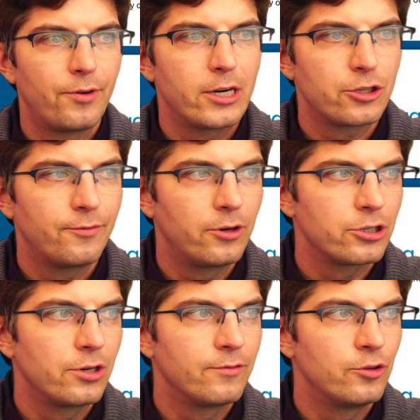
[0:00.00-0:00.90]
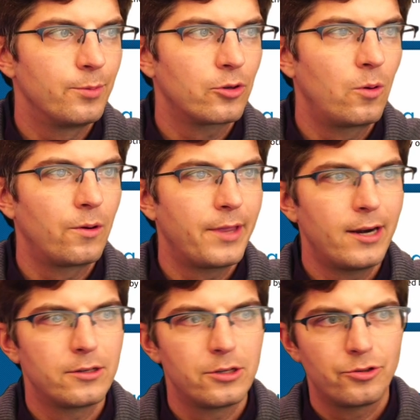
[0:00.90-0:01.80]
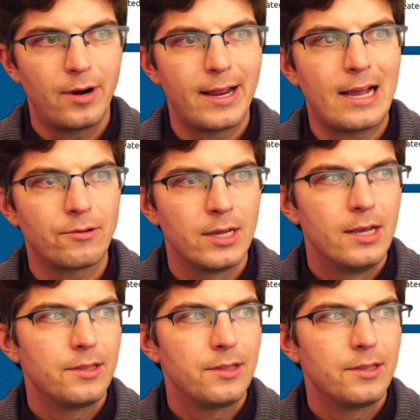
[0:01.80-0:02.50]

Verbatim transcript: fresh version of Drupal core there to try out